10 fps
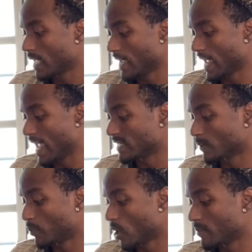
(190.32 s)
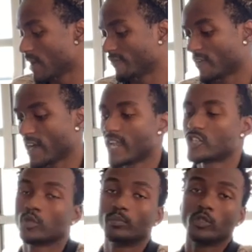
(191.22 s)
is a part of my
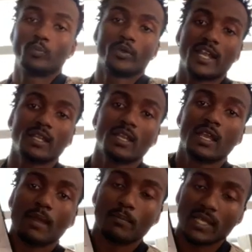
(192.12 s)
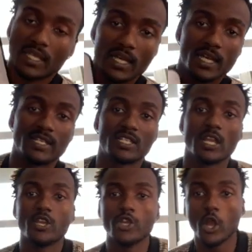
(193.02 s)
financial blueprint because
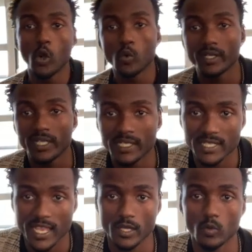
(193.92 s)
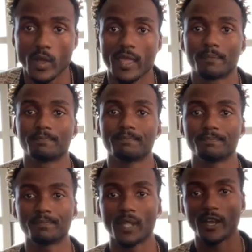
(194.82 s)
no one can take it away.
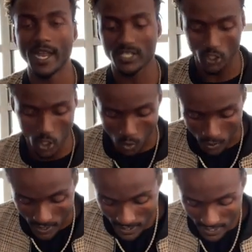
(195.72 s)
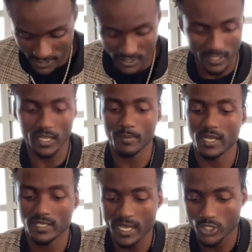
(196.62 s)
All right, so here's the thing
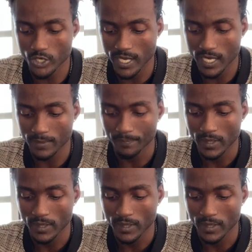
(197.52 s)
about day trading.